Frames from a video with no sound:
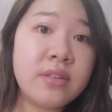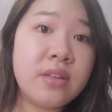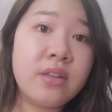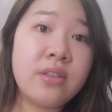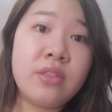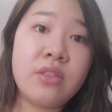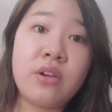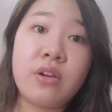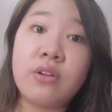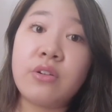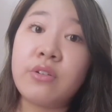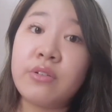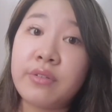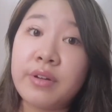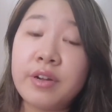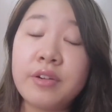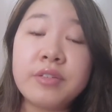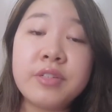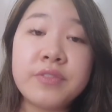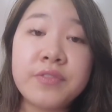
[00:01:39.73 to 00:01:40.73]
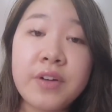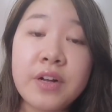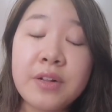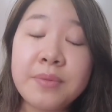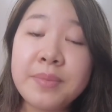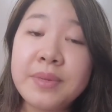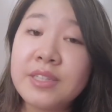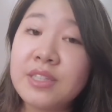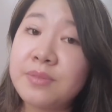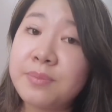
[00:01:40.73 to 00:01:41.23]
in their career
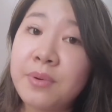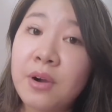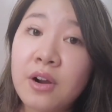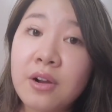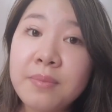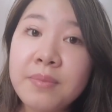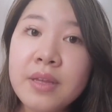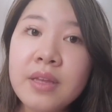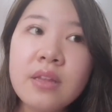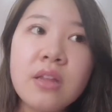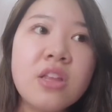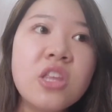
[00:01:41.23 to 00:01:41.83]
development department,